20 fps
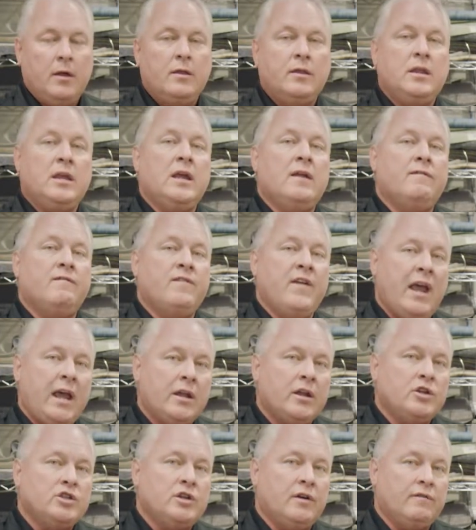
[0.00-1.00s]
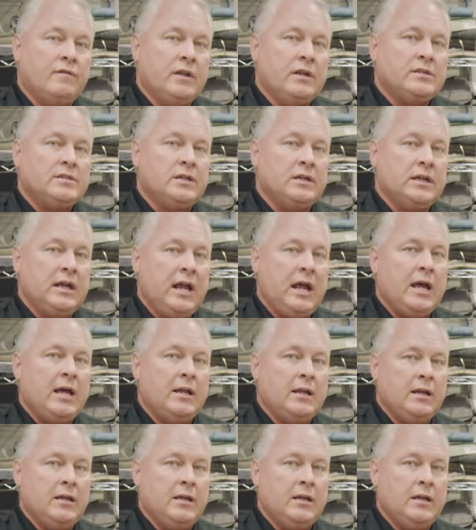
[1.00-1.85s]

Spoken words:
The advantage of this, again,